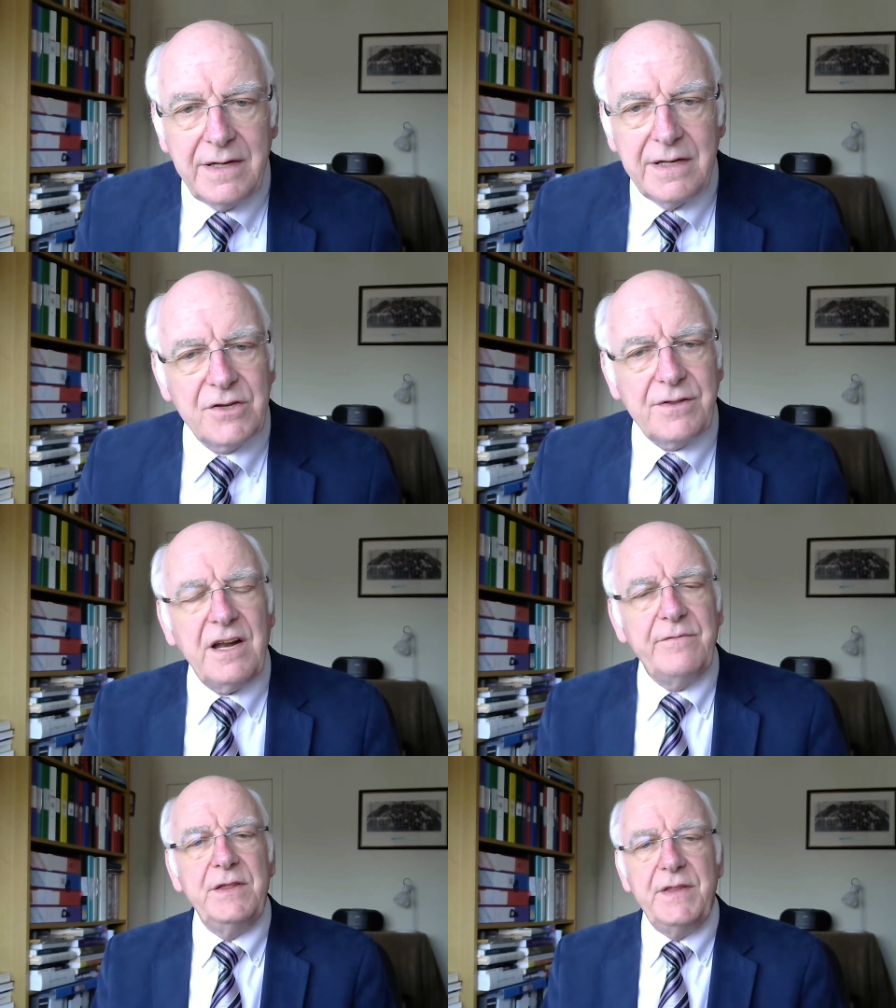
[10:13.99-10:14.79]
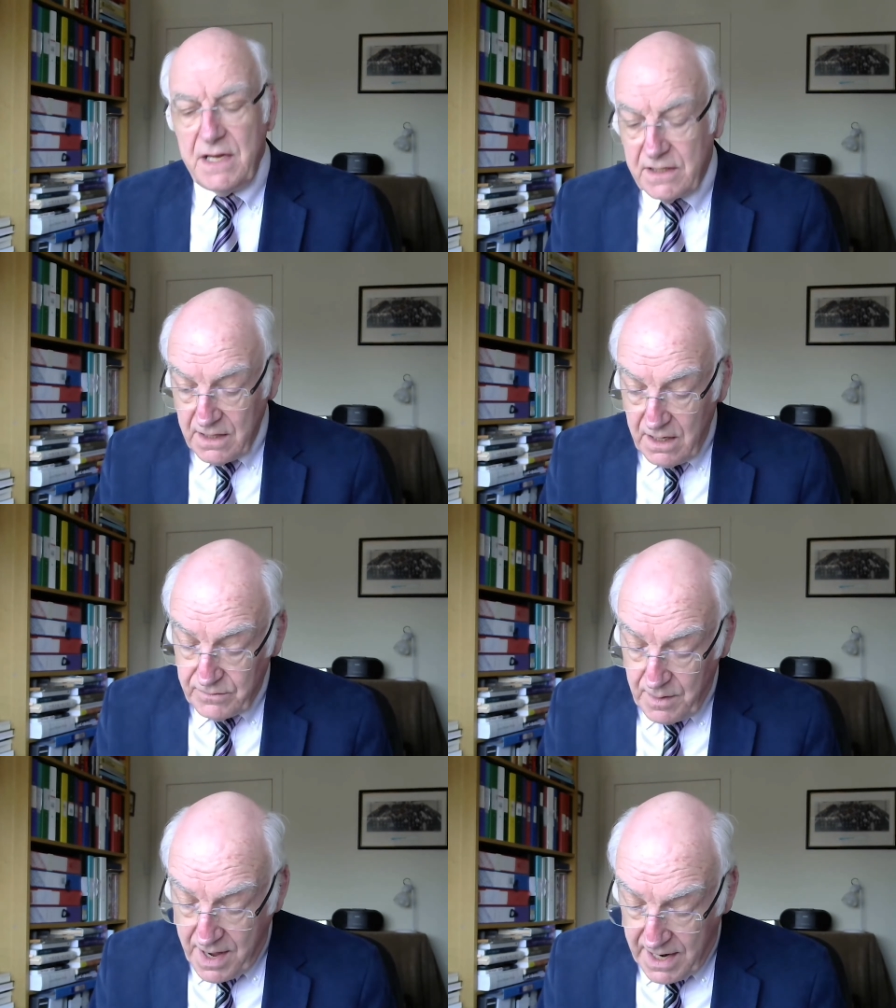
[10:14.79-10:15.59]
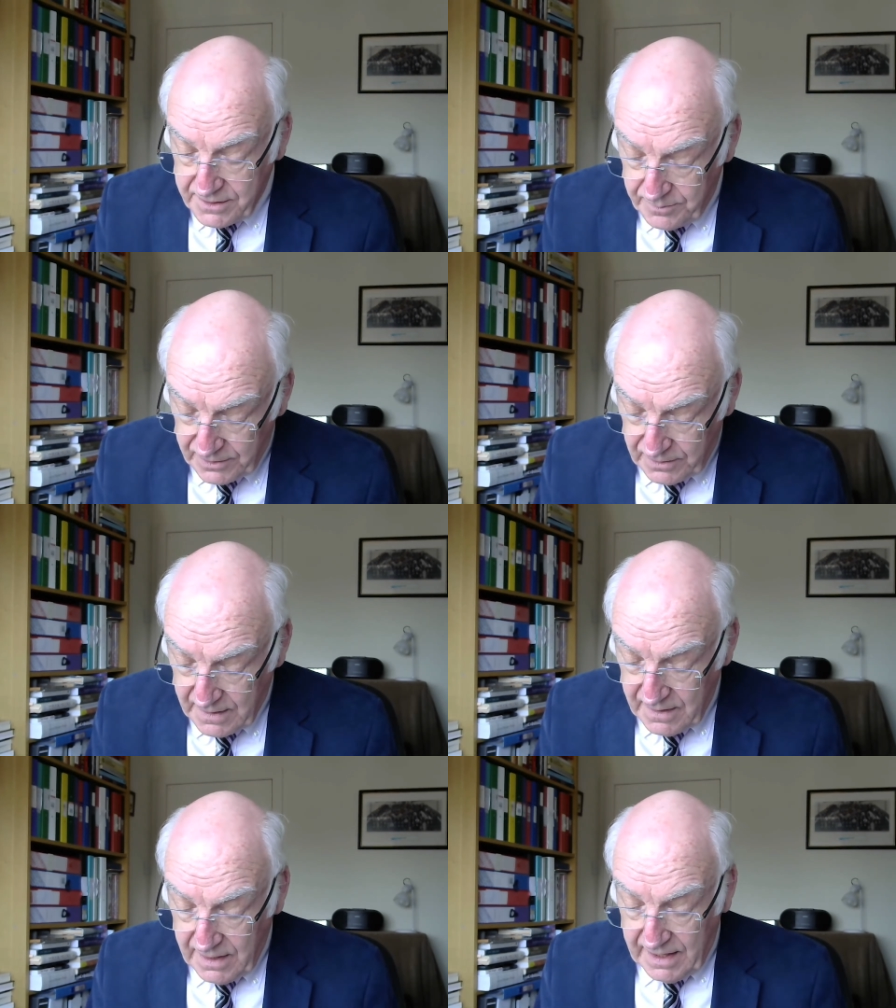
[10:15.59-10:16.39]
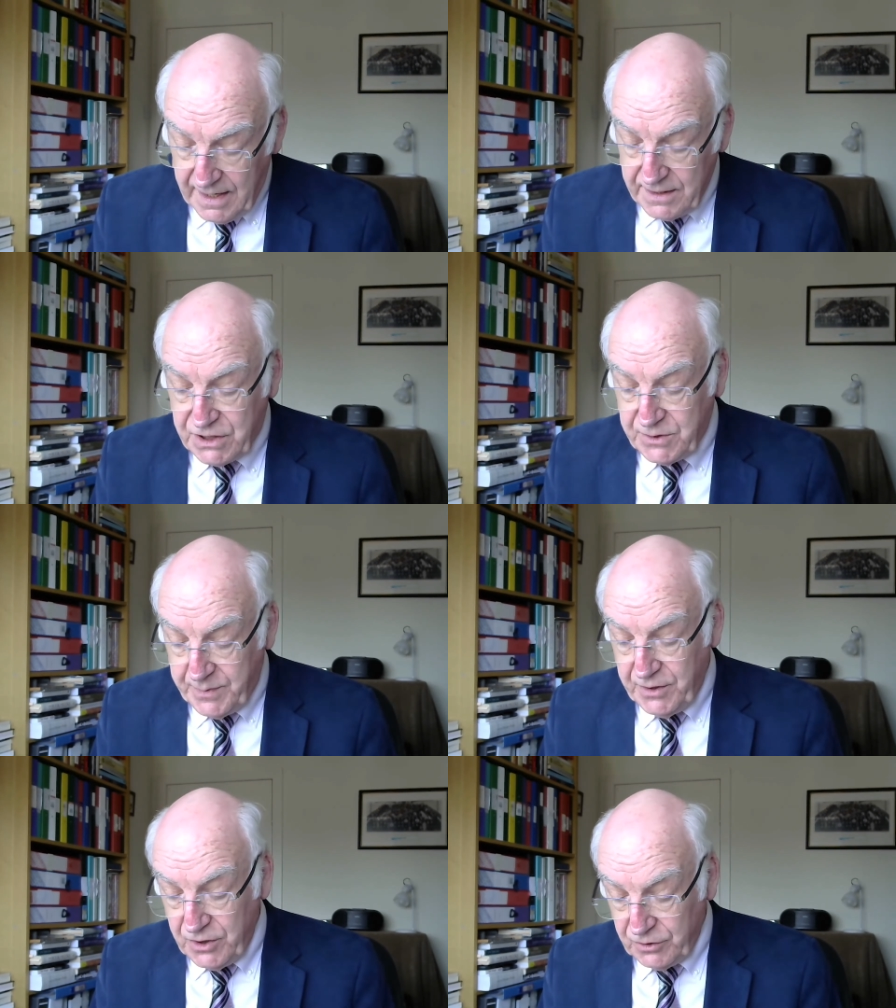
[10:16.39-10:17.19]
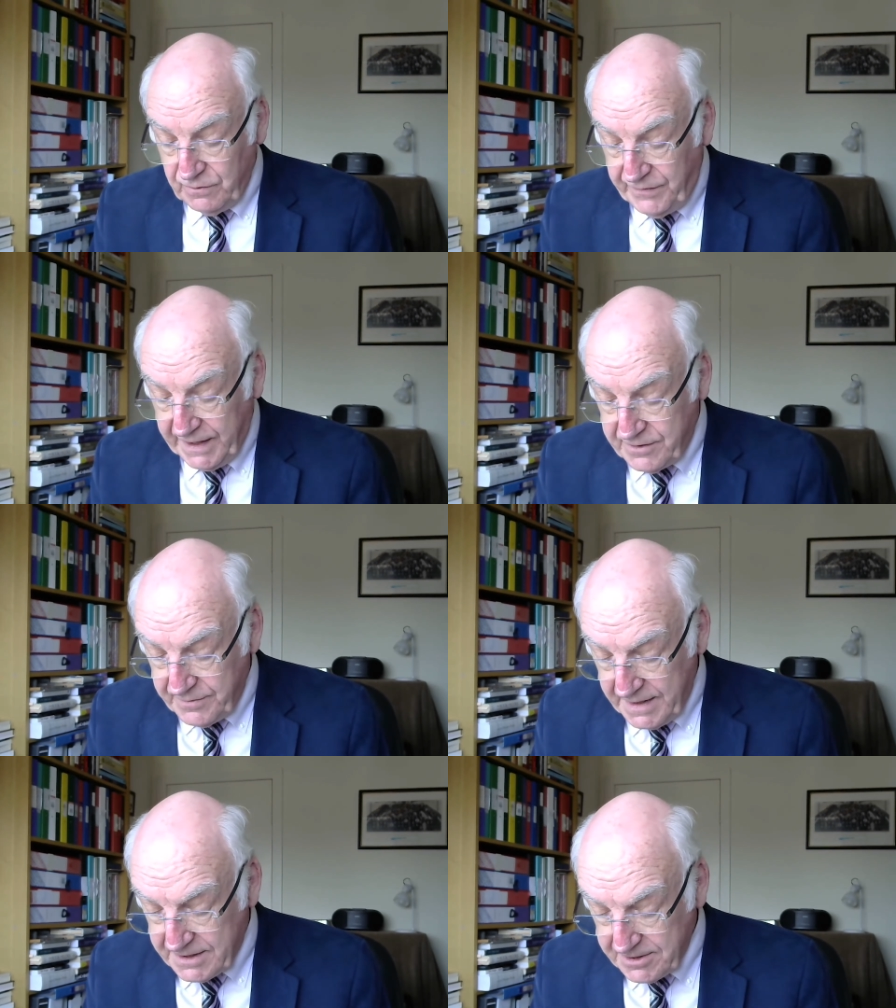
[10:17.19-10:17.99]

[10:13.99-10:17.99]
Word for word: So there have been these remarkable uh, spiritual victories.